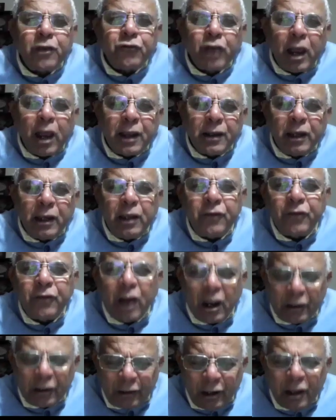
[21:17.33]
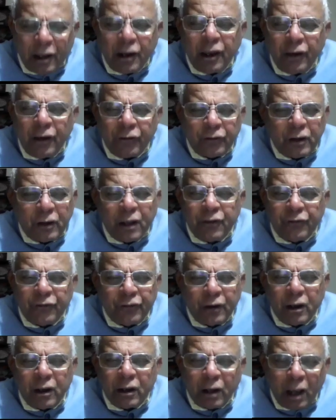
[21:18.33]
as the Chinese artillery is
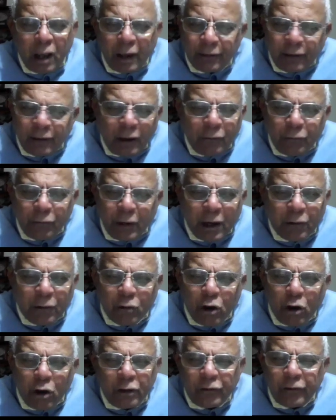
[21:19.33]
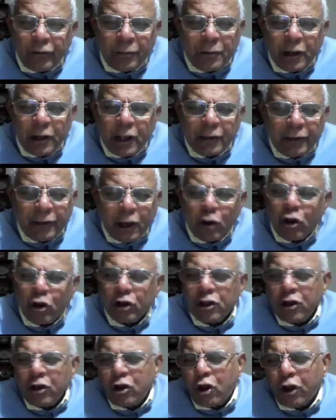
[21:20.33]
concerned, I think we have got similar. They have
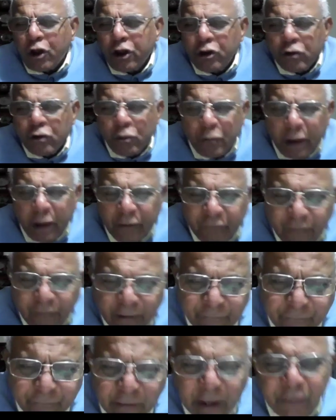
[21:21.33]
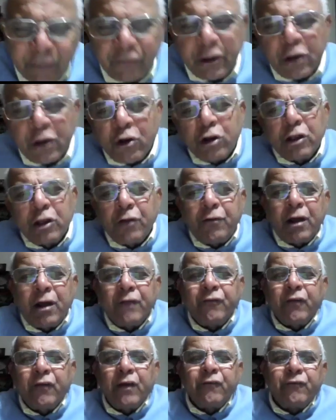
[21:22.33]
got the Norinco 155. We have got the
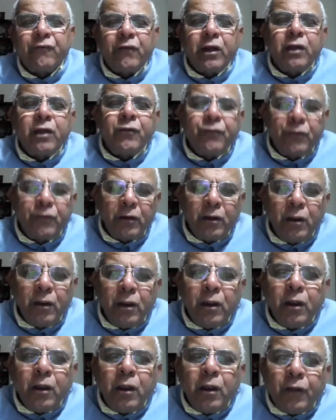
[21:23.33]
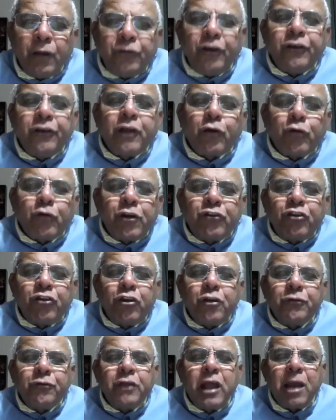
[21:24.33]
155. See, it's a
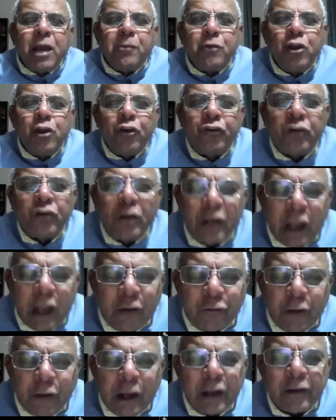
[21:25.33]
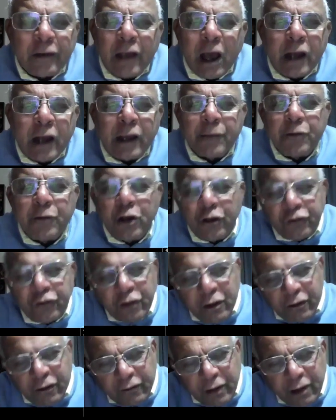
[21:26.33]
question of the ammunition. As far as our
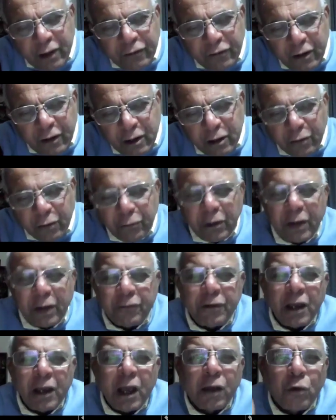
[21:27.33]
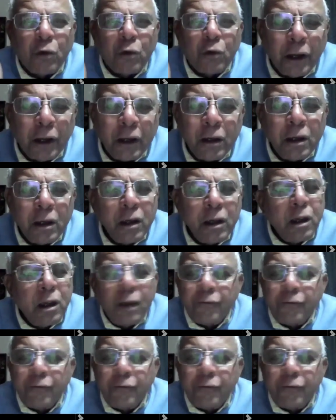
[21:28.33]
ammunition is concerned, the way we are going,